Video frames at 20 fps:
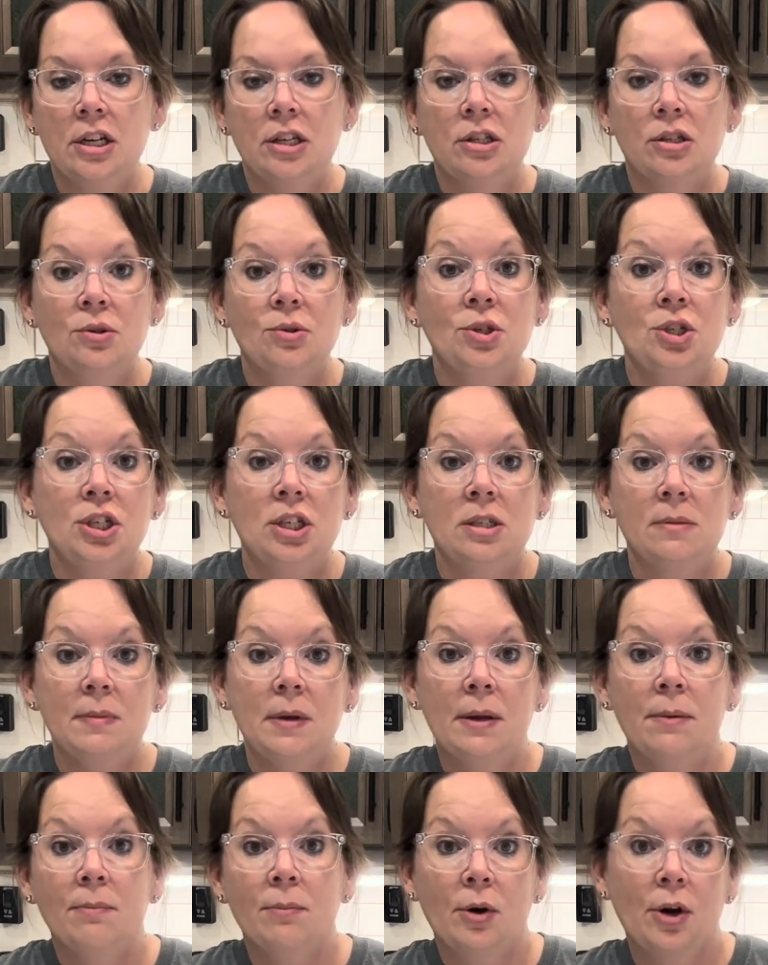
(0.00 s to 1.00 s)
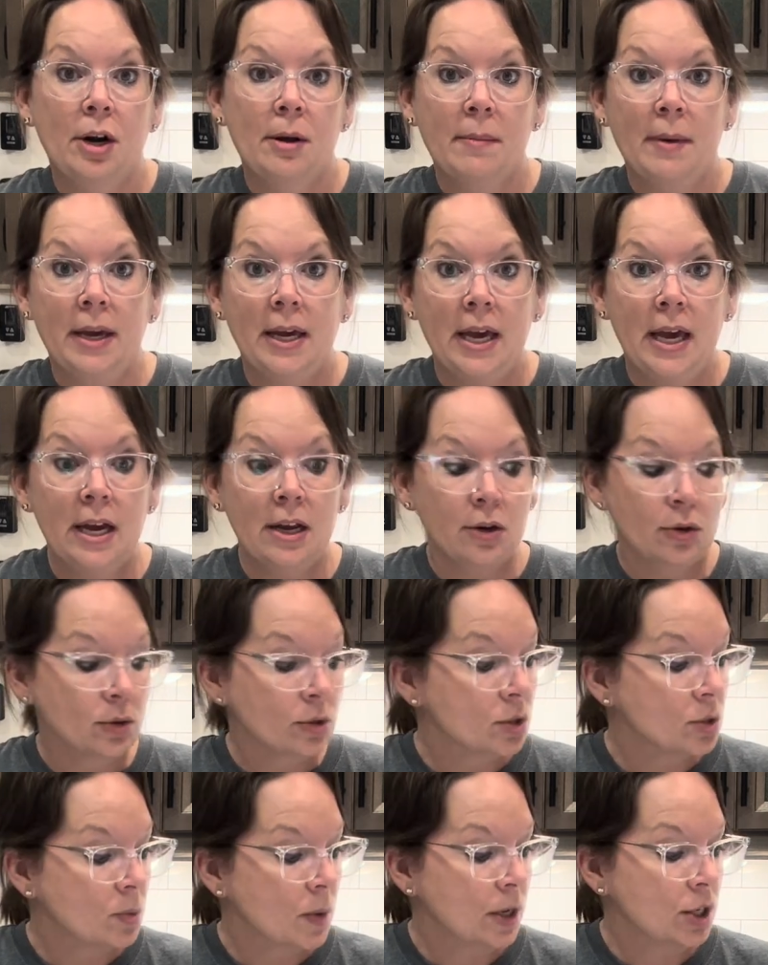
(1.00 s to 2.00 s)
So she's been burning my
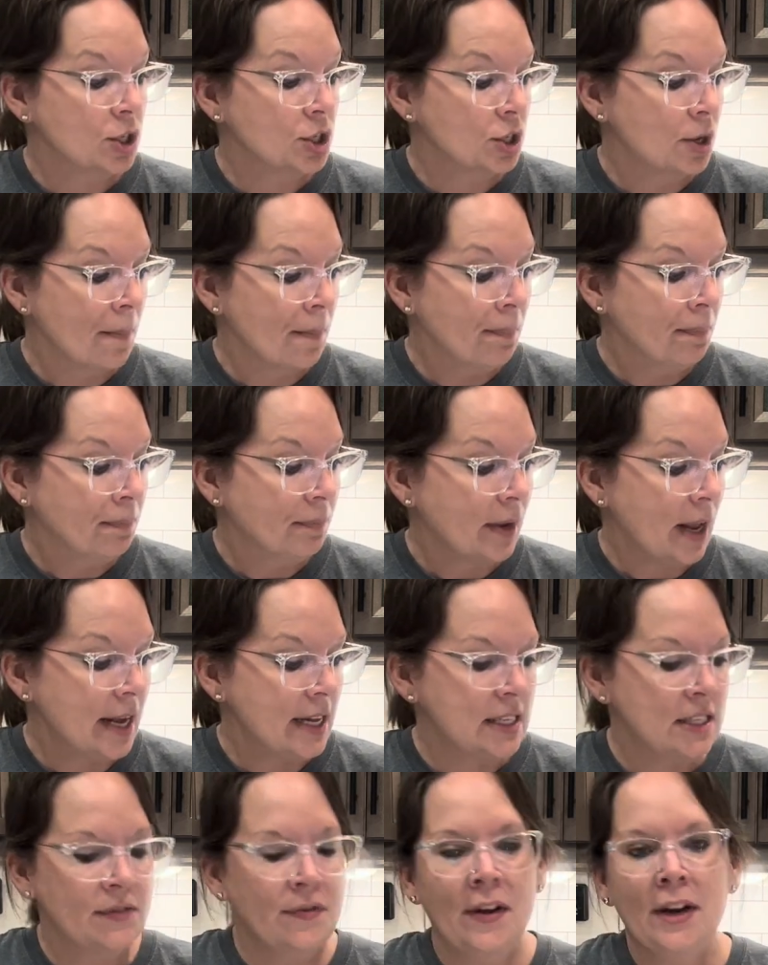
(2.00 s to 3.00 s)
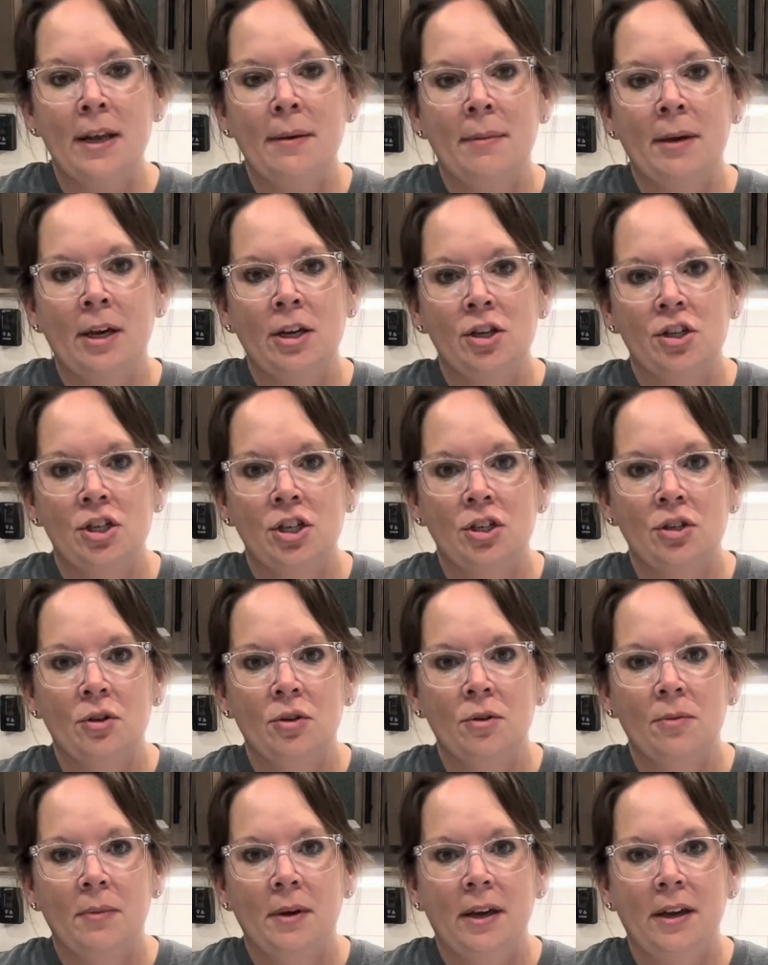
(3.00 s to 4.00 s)
candles, which it's funny because she
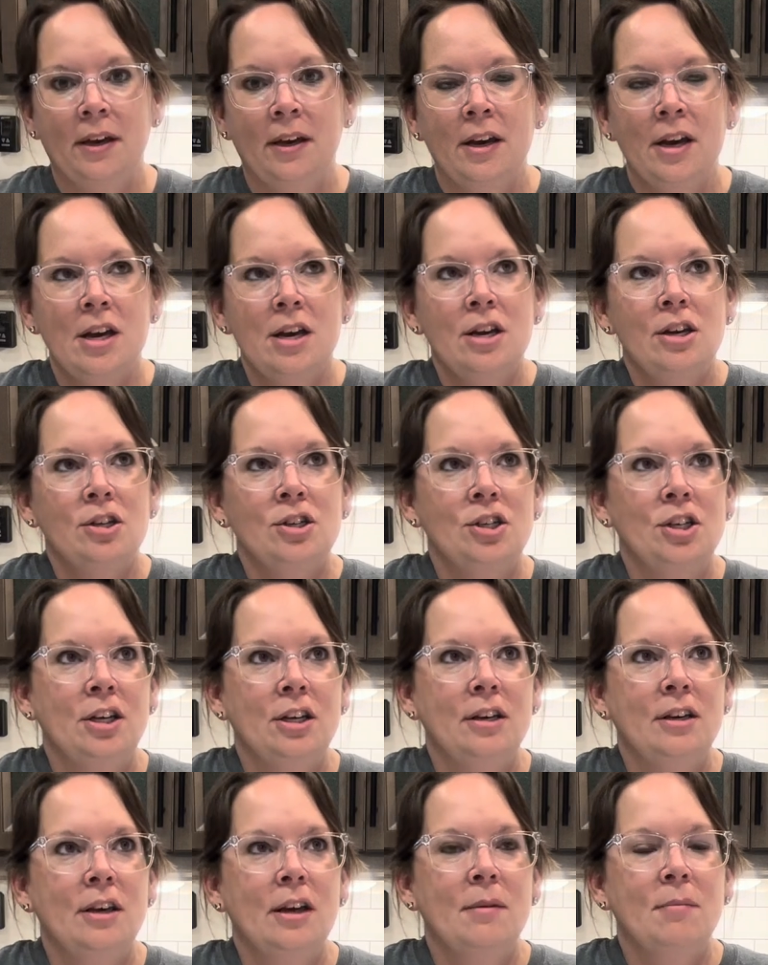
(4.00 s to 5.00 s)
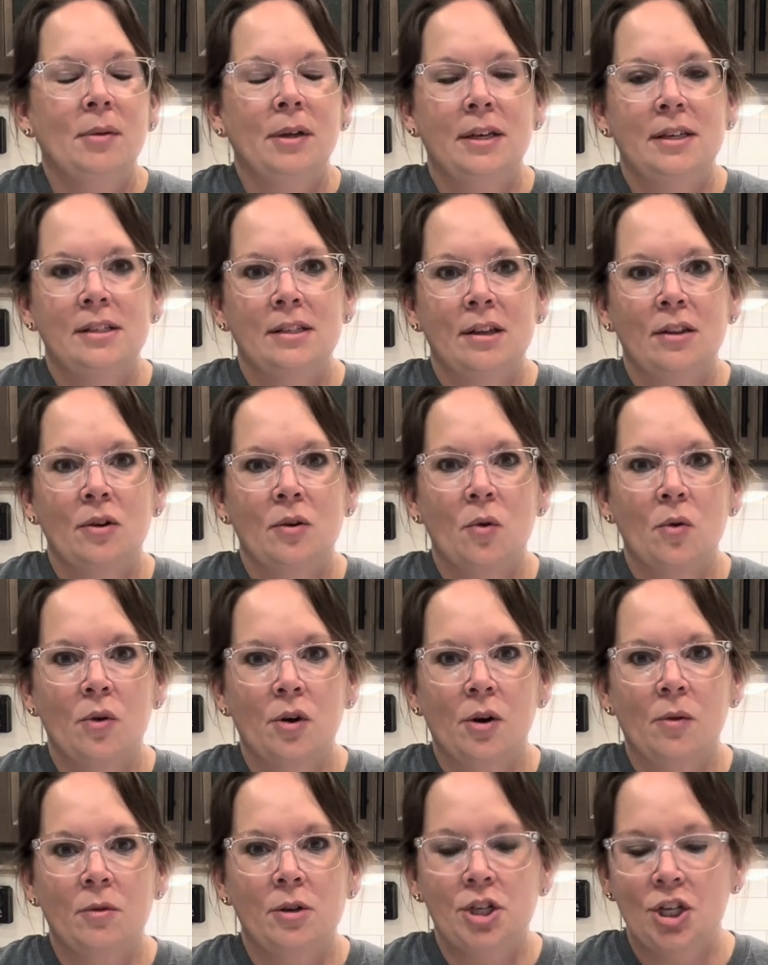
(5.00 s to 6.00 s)
told me she had placed another order,
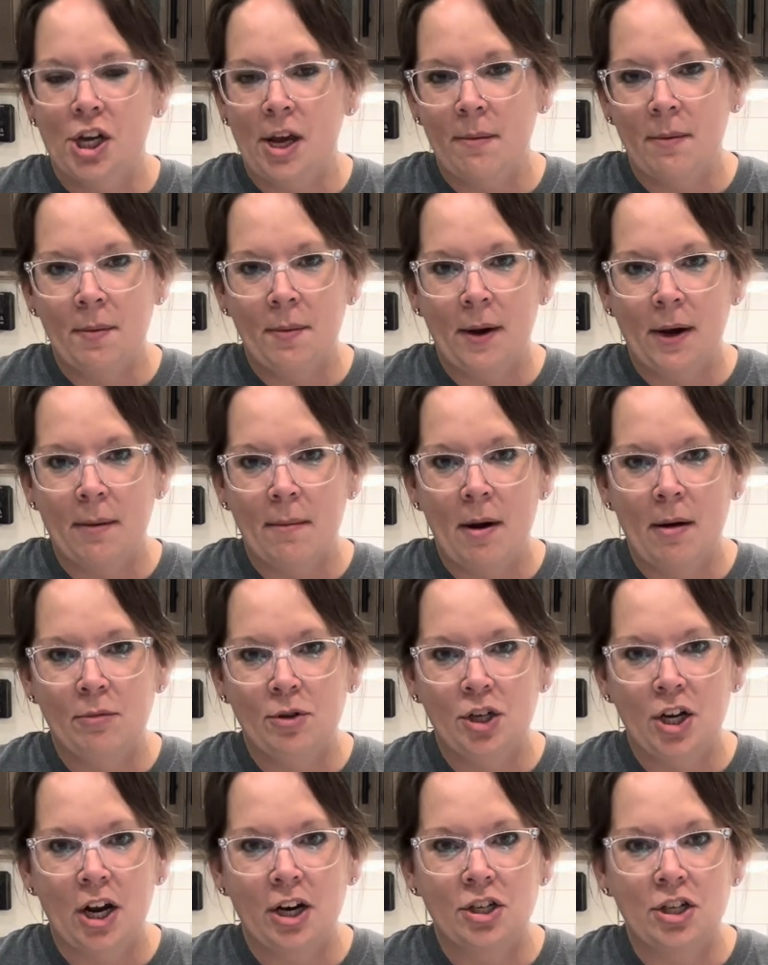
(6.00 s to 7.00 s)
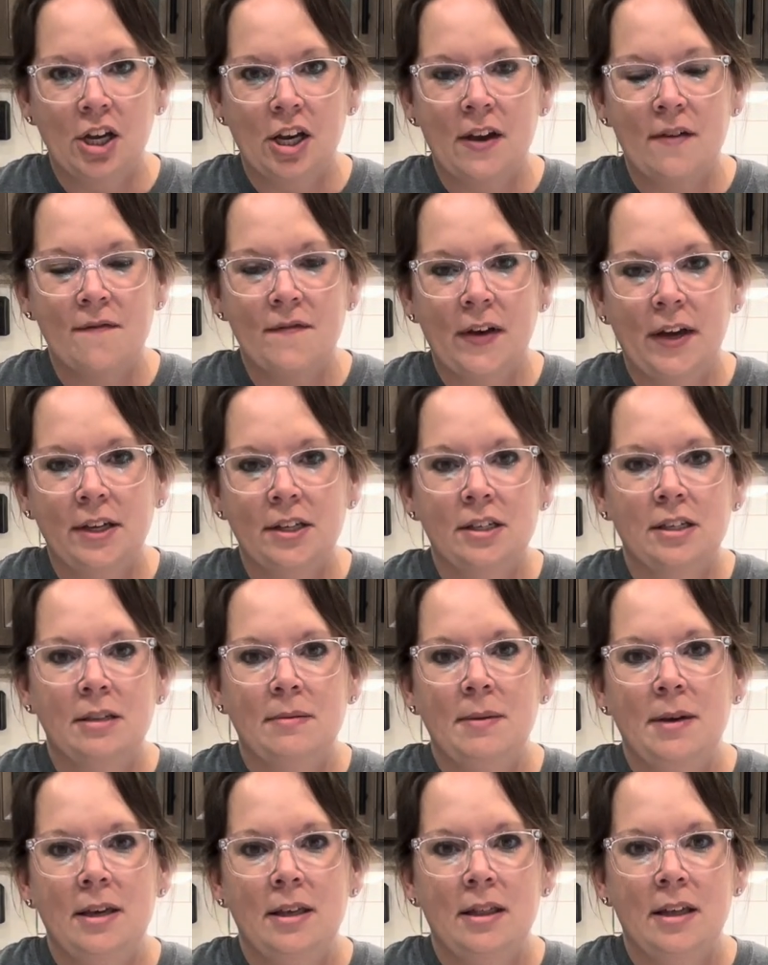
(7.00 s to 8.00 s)
and when she came to pick them up, she actually confessed to
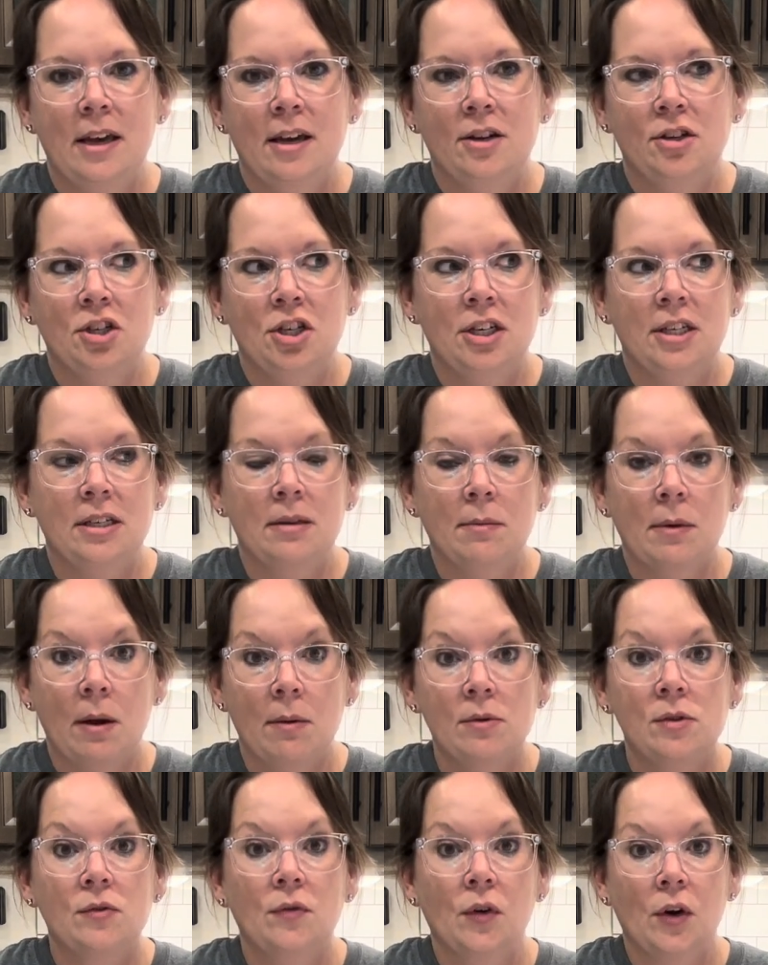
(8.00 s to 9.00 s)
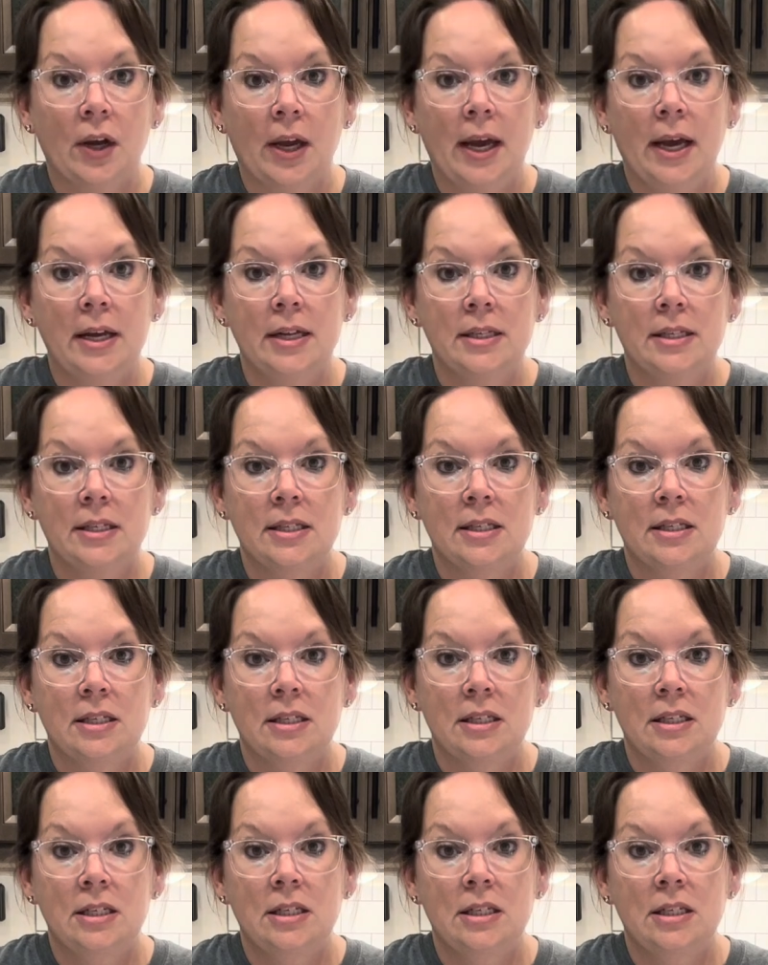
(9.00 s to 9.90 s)
me that she sometimes forgets